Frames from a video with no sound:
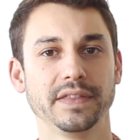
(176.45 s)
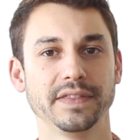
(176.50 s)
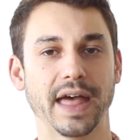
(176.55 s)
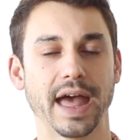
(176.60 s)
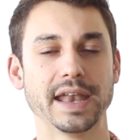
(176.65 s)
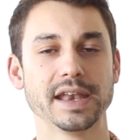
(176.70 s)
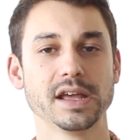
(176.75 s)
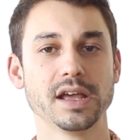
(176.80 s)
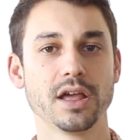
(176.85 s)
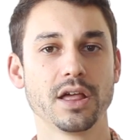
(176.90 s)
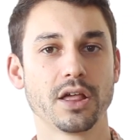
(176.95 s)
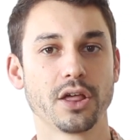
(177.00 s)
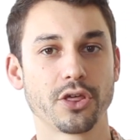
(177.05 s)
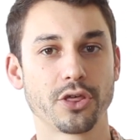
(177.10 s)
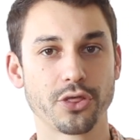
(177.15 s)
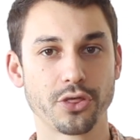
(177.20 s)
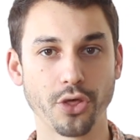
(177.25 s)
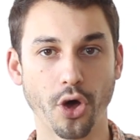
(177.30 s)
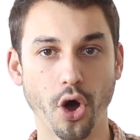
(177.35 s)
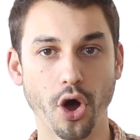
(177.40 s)
that
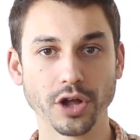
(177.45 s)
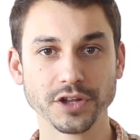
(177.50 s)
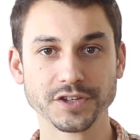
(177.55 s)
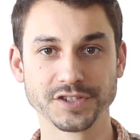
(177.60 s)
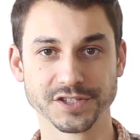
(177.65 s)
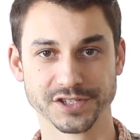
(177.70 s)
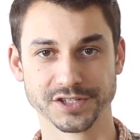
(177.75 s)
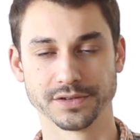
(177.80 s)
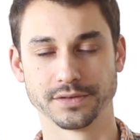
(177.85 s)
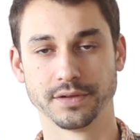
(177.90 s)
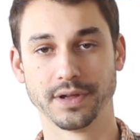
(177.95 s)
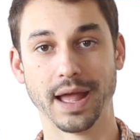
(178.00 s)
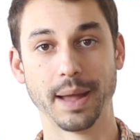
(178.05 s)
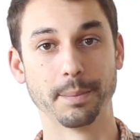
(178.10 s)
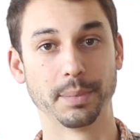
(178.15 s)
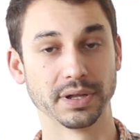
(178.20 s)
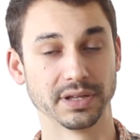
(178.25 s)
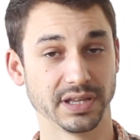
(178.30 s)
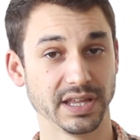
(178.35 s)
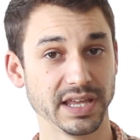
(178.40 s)
thoughts
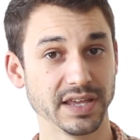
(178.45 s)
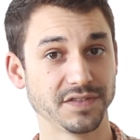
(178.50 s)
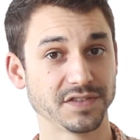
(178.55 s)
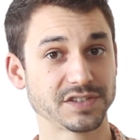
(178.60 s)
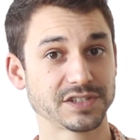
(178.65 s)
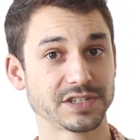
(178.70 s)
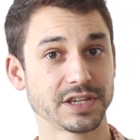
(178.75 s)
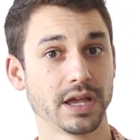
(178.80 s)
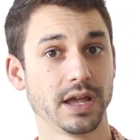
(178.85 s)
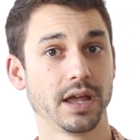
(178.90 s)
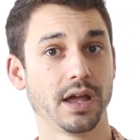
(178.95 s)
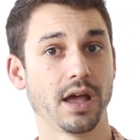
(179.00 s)
and beliefs